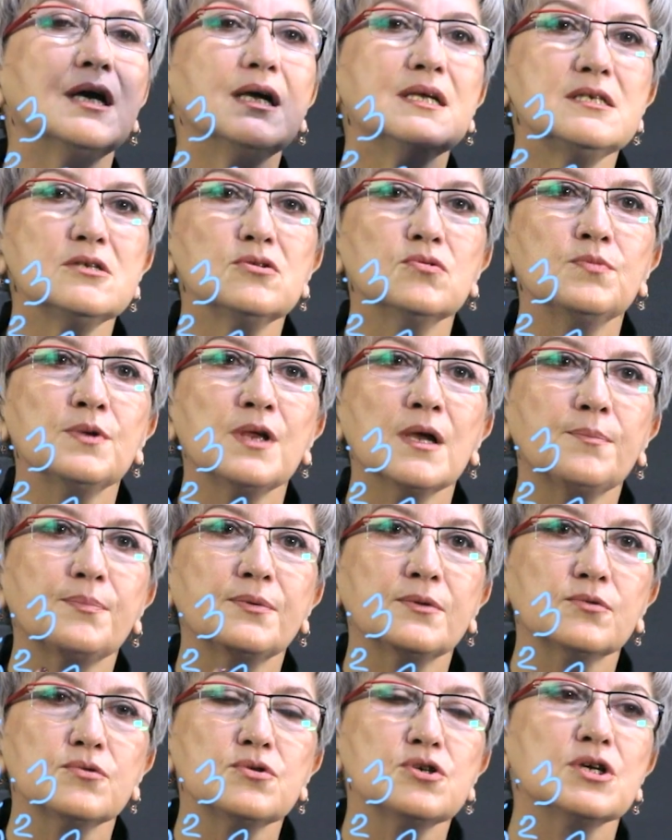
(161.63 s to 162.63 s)
So
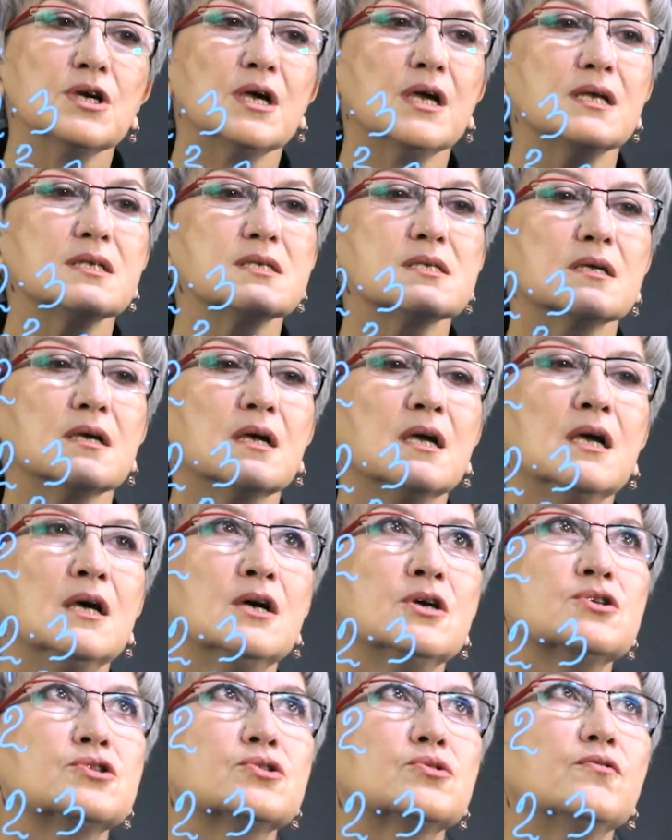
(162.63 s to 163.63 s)
essentially what I'm
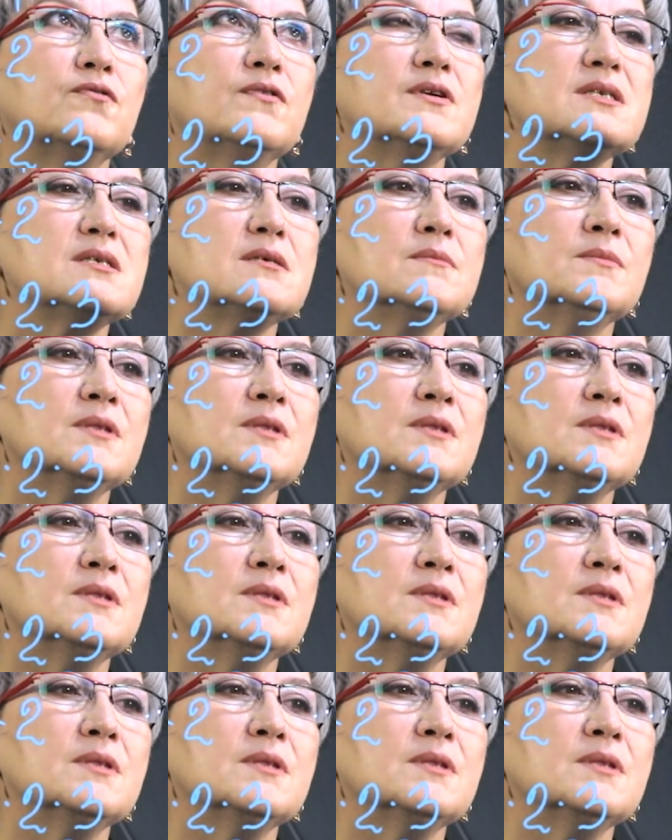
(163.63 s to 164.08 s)
understanding is that